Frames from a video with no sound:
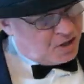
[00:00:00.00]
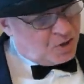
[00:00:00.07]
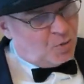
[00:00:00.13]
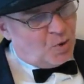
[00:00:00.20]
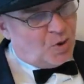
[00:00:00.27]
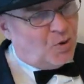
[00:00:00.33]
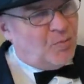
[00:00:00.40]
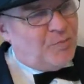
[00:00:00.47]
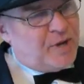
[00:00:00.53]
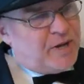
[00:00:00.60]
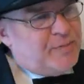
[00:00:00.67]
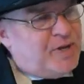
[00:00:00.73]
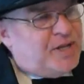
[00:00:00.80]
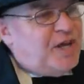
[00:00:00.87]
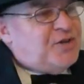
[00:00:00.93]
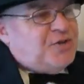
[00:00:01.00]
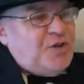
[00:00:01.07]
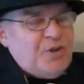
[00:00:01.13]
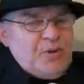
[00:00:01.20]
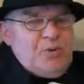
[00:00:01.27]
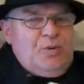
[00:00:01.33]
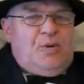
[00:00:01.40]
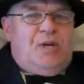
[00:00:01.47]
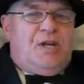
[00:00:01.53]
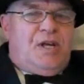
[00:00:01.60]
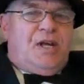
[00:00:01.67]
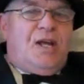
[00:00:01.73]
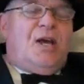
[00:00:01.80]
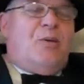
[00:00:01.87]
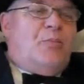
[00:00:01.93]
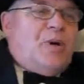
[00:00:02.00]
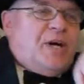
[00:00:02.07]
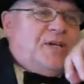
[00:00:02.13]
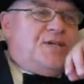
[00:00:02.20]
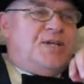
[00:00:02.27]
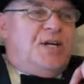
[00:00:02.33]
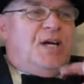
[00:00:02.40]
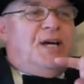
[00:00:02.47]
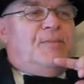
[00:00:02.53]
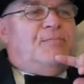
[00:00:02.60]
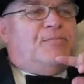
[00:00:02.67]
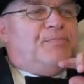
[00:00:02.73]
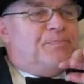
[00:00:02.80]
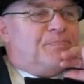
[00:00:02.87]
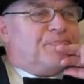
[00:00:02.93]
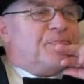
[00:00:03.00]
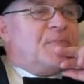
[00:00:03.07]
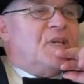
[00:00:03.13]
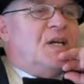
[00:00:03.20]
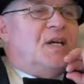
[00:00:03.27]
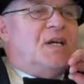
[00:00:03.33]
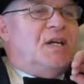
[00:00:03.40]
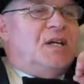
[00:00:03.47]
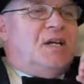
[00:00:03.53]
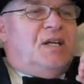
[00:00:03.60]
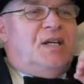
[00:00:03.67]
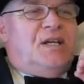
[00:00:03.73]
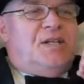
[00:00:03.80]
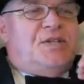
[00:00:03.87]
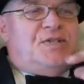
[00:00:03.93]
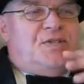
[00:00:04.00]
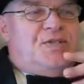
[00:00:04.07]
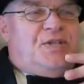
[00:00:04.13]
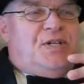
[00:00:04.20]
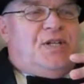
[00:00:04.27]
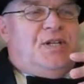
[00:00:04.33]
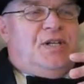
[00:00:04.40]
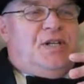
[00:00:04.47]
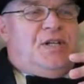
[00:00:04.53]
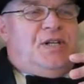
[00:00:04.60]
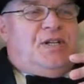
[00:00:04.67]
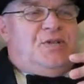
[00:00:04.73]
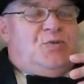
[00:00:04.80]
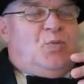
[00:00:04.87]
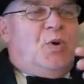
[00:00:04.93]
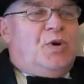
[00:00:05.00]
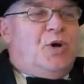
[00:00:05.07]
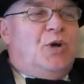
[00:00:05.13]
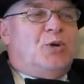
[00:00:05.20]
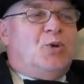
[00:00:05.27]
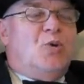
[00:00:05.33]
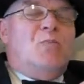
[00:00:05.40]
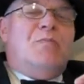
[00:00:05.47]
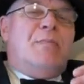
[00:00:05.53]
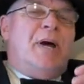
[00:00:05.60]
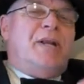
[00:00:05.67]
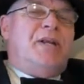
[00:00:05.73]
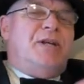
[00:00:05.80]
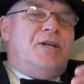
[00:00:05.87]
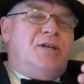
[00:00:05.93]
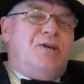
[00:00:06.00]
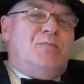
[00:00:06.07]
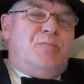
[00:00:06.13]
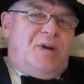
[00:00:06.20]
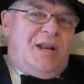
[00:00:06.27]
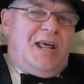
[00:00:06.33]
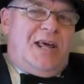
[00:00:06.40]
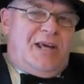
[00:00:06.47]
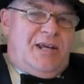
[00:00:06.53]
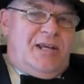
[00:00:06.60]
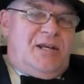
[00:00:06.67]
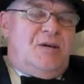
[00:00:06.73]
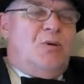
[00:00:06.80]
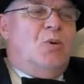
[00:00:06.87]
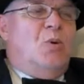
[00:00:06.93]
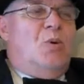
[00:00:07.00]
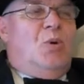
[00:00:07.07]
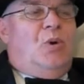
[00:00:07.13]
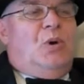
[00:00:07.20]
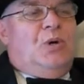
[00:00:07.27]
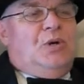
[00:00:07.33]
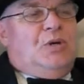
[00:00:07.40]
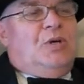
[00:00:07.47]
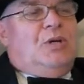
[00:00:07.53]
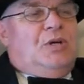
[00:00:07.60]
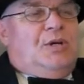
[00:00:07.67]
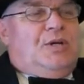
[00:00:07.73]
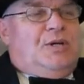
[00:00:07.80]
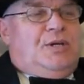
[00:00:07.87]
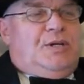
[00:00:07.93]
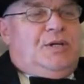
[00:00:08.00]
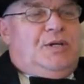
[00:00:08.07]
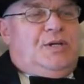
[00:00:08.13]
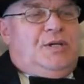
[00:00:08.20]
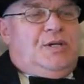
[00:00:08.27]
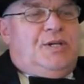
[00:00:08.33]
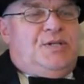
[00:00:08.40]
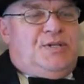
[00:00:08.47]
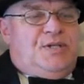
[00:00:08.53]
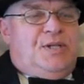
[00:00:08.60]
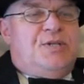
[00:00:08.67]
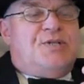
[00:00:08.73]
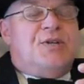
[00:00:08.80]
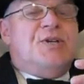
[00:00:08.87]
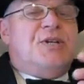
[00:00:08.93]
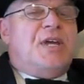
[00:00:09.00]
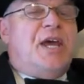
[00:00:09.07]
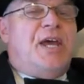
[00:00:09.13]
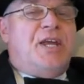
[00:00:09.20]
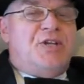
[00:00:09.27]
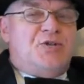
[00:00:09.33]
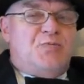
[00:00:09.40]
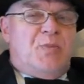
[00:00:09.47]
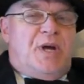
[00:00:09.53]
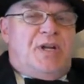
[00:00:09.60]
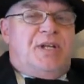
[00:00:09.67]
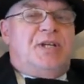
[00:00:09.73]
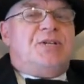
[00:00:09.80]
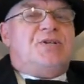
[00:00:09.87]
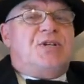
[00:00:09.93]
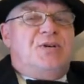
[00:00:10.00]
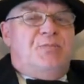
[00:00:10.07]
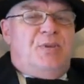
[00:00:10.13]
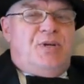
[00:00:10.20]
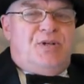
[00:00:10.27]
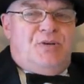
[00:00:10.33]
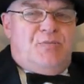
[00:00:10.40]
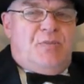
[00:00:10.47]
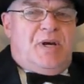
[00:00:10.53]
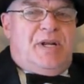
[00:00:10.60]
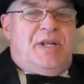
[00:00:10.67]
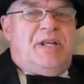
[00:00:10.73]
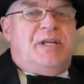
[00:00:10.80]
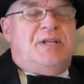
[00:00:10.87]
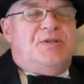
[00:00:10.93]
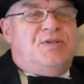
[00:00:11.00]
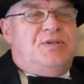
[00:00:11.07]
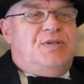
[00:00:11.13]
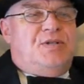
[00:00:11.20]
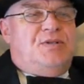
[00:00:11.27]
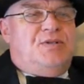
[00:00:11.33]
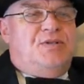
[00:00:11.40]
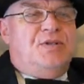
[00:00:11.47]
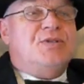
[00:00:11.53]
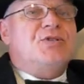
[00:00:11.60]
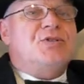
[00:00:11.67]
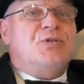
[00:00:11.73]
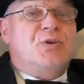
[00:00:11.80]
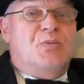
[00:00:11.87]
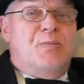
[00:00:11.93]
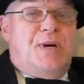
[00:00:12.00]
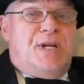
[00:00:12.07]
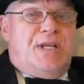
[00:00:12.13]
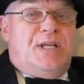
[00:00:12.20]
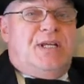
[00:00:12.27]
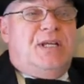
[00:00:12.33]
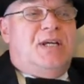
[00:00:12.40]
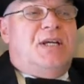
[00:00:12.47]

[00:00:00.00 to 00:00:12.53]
Well, maybe they do, but it's what I call money in play, or it's engaged money, it's committed money, it's digital money.